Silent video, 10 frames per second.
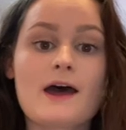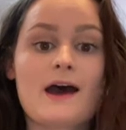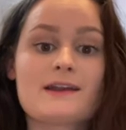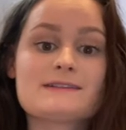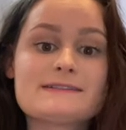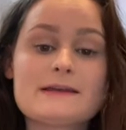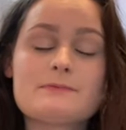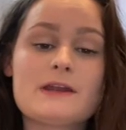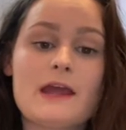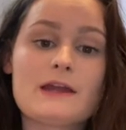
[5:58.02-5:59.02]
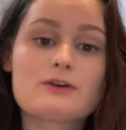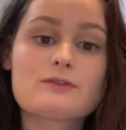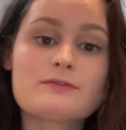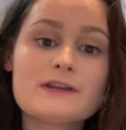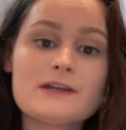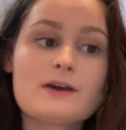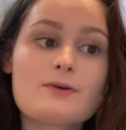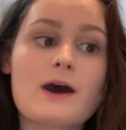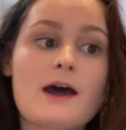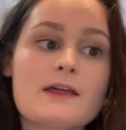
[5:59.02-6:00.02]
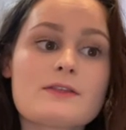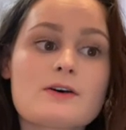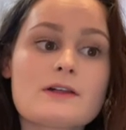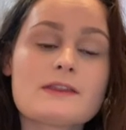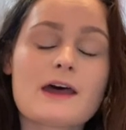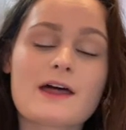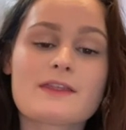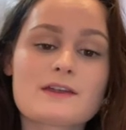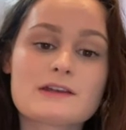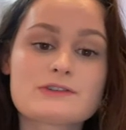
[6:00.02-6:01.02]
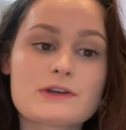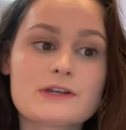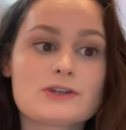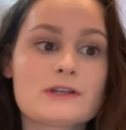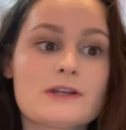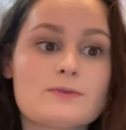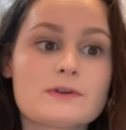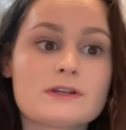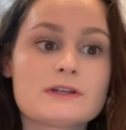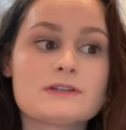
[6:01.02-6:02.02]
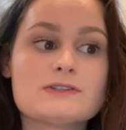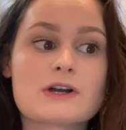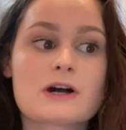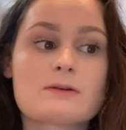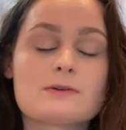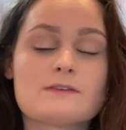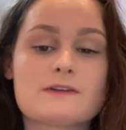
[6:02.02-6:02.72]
how to tape an ankle video, I thought the athletic trainer did a really good job of